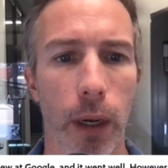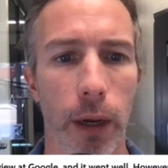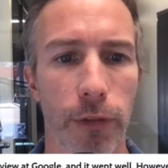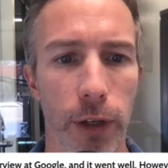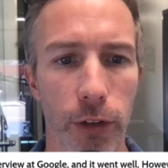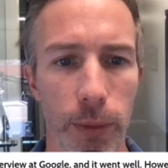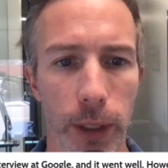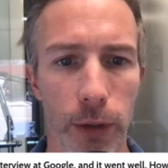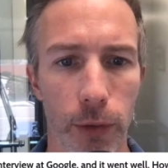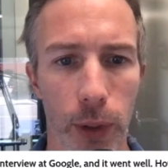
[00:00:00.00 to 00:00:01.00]
I finished my
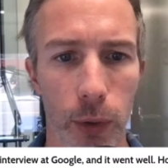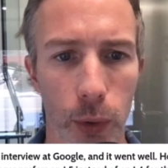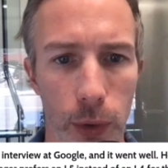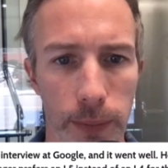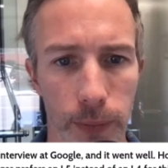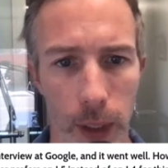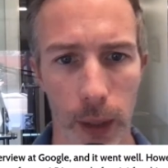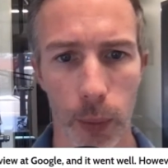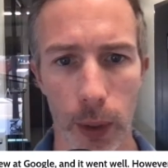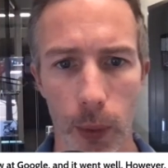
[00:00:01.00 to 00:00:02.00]
interview at Google and it
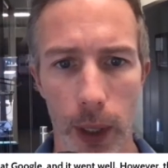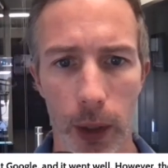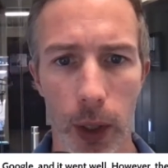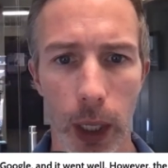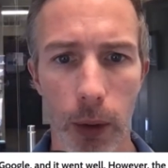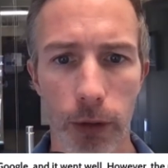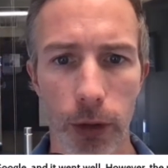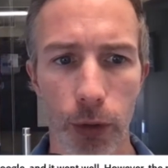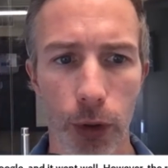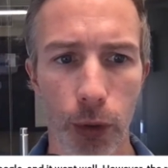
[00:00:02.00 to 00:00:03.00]
went well. However,
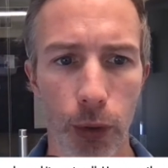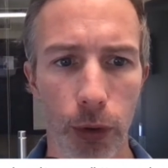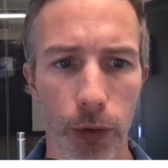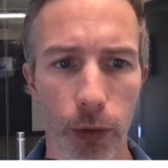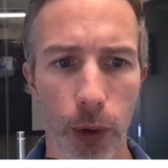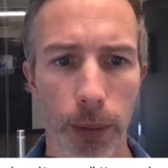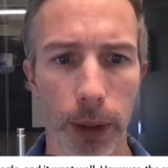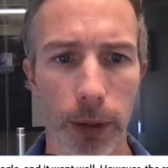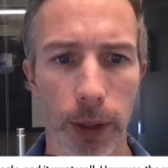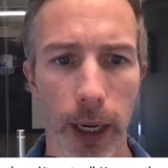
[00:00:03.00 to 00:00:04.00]
the recruiter informed me
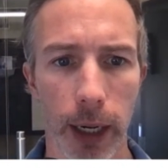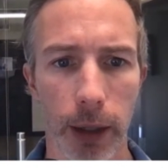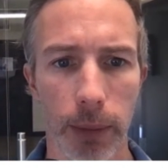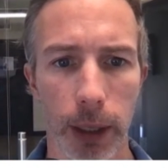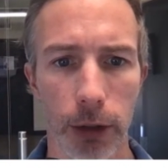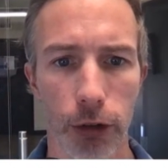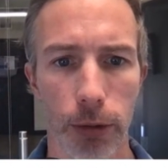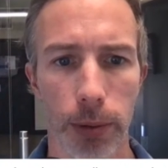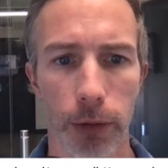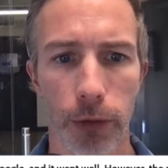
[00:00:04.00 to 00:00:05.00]
that the hiring manager
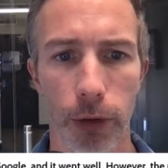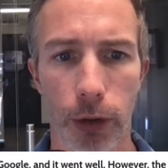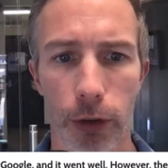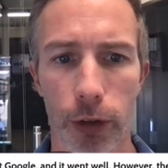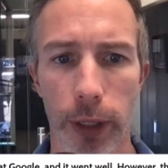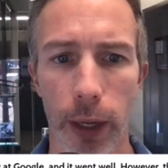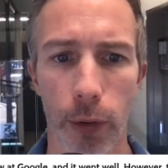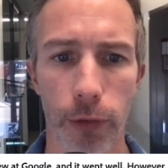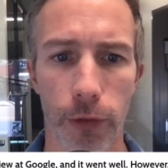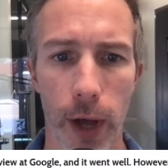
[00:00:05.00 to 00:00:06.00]
prefers an
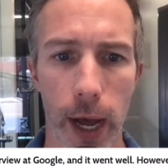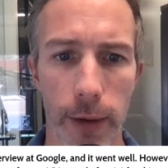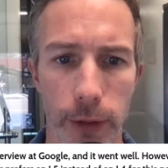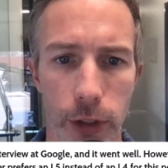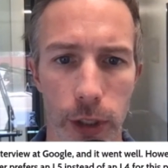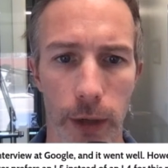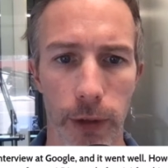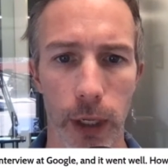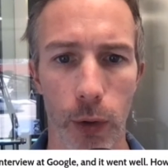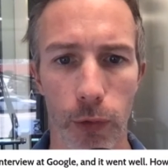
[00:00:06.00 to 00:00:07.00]
L5 instead of
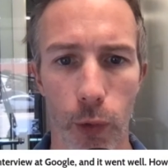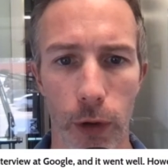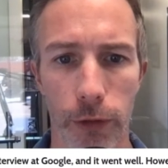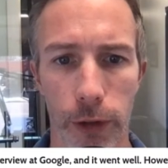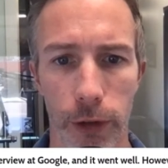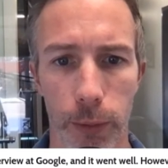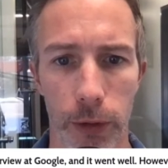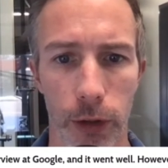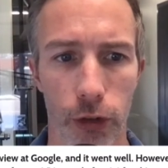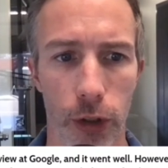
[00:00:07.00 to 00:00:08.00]
an L4 for this
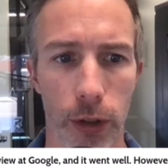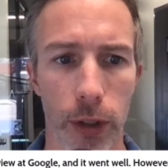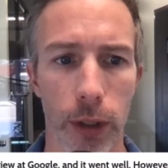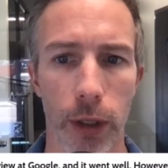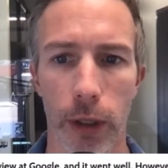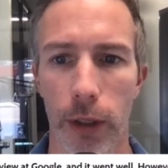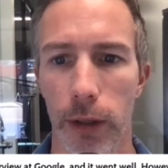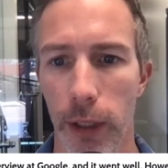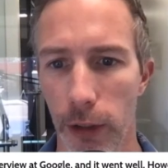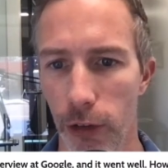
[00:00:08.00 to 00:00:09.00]
position.
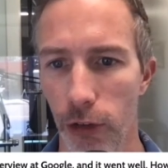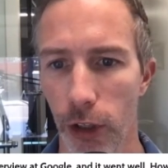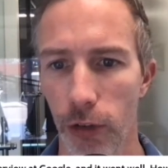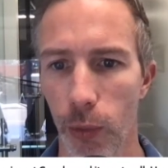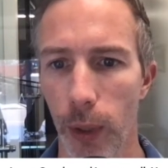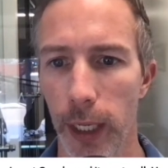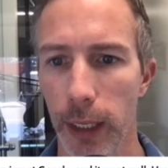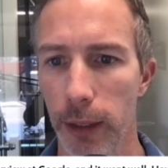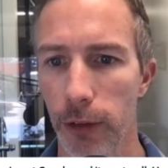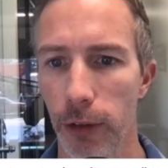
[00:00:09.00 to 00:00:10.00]
They suggest
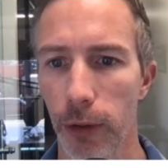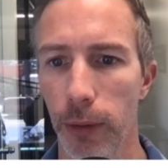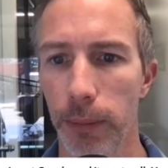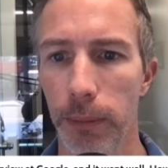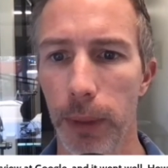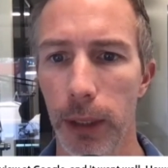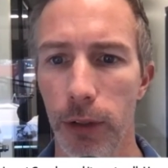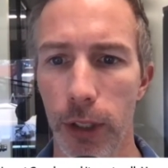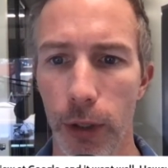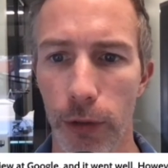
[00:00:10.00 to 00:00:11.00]
waiting until
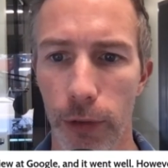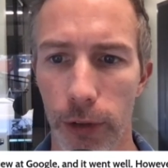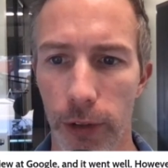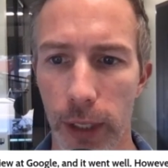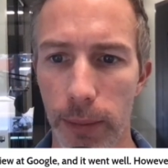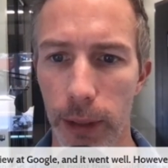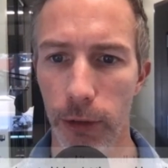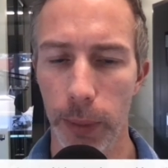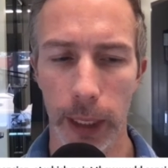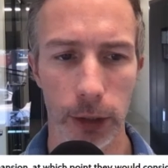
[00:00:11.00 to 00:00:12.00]
mid-year for team
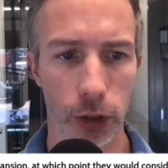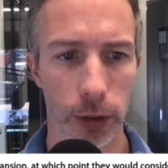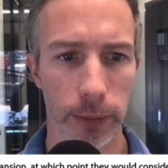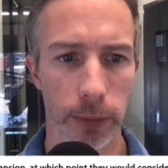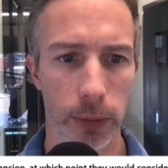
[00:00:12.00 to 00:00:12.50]
expansion,